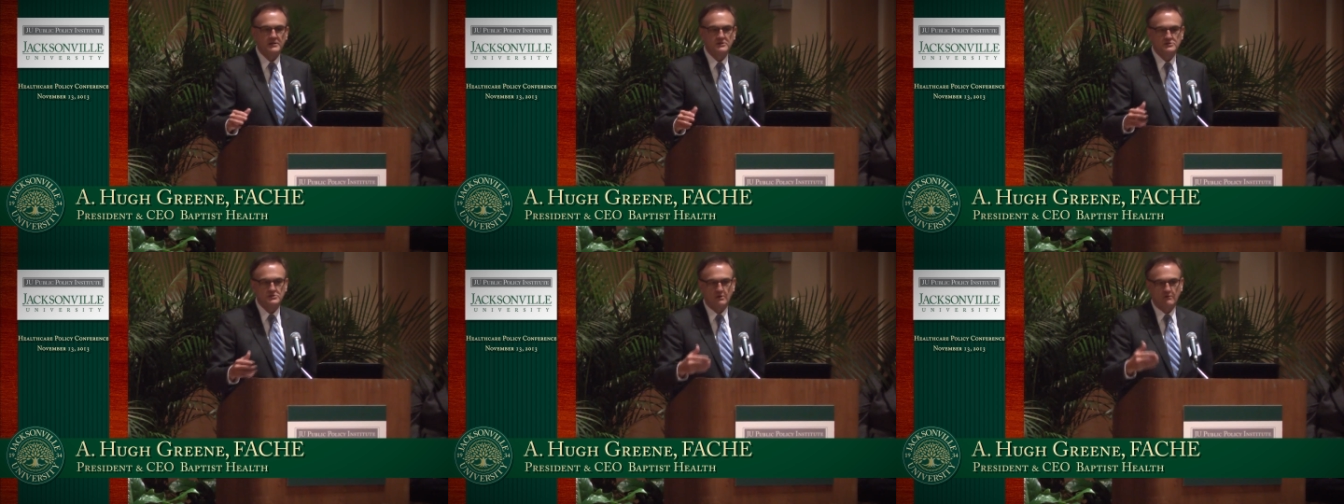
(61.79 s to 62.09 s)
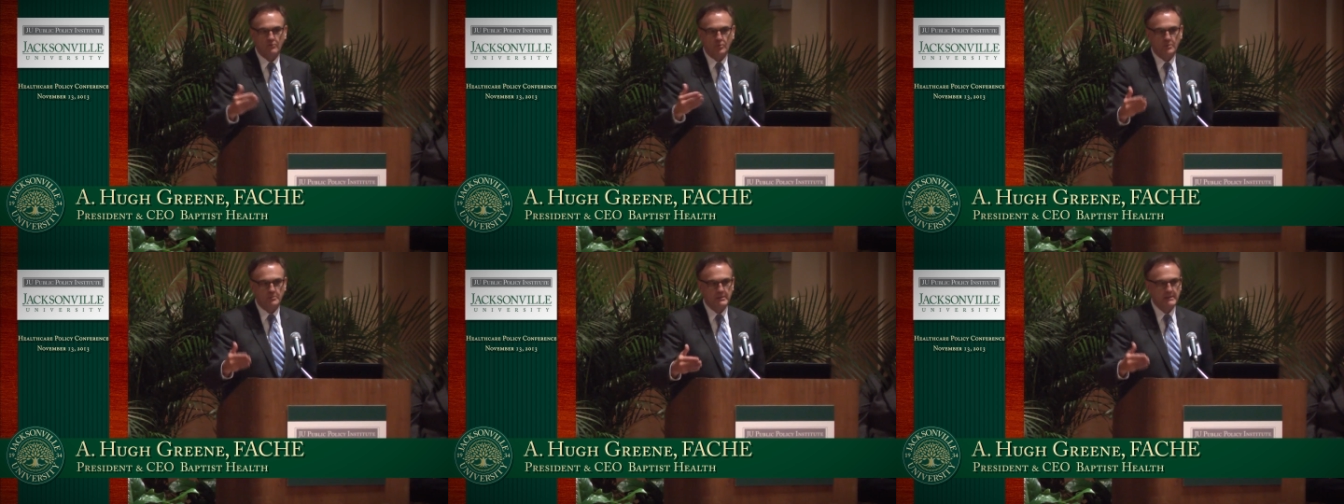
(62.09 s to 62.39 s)
And
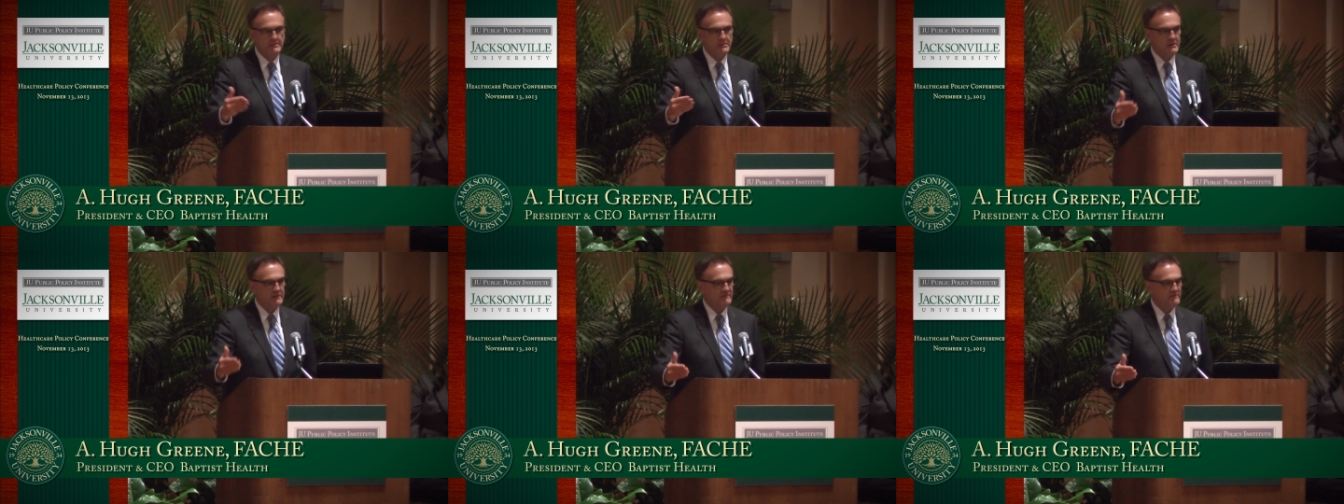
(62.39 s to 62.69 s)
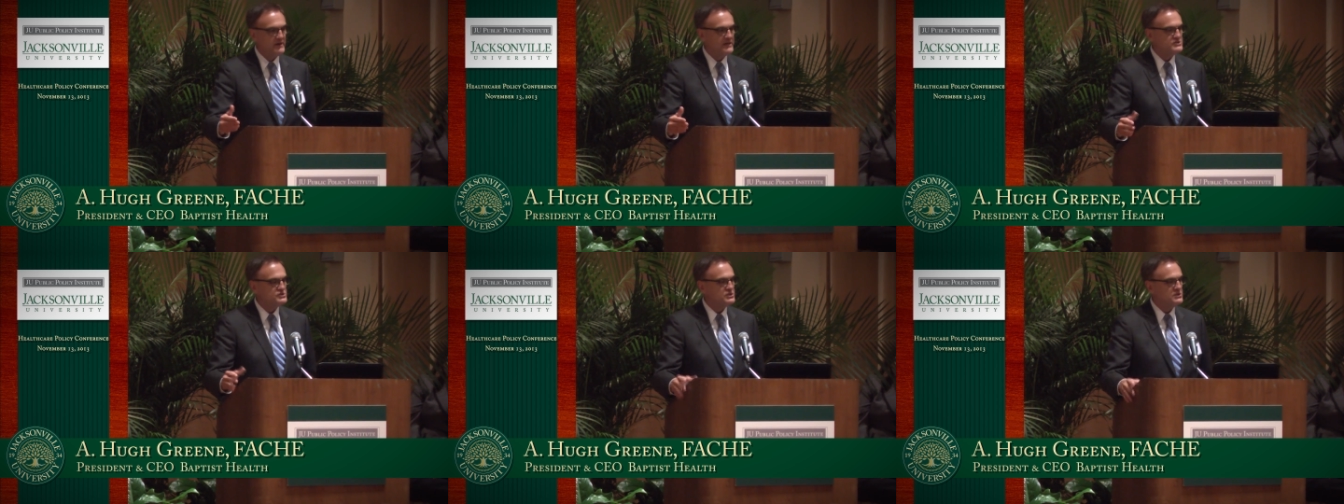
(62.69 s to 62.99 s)
so when people
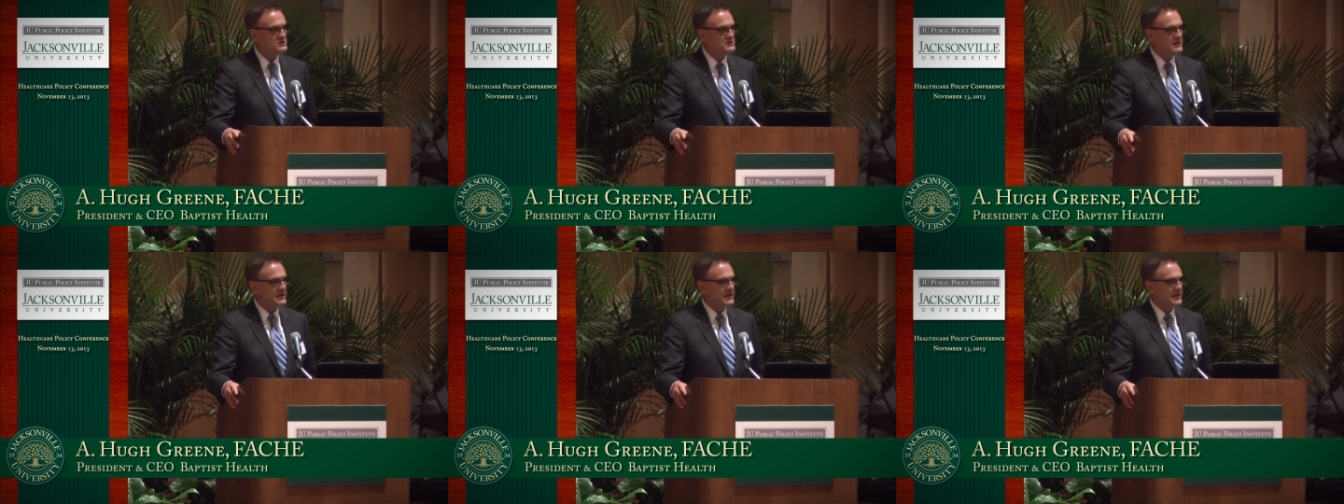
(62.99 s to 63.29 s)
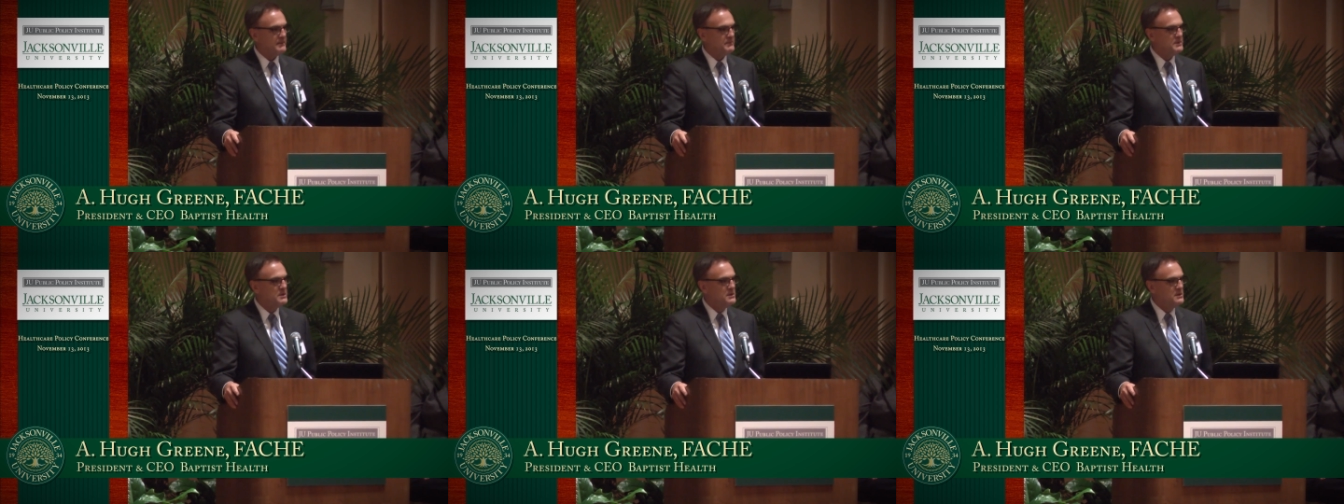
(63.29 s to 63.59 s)
invest the
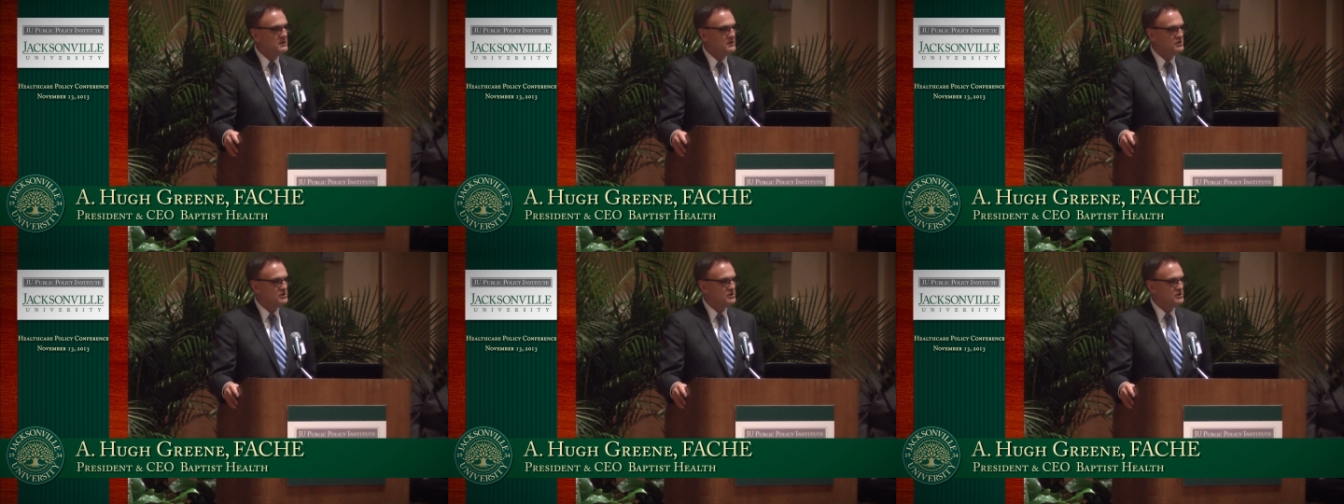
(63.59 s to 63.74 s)
time